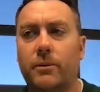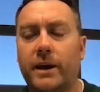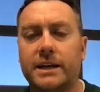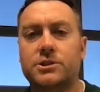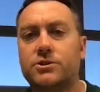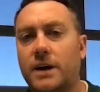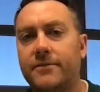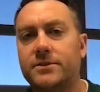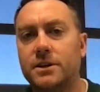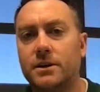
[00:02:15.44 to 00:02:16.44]
we got to
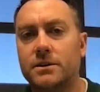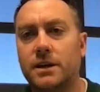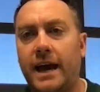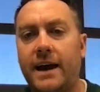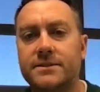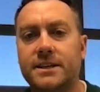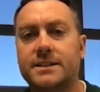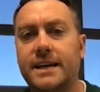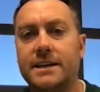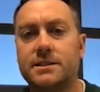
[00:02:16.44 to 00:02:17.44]
strive to to have
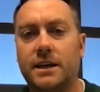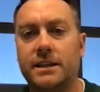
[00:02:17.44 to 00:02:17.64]
success,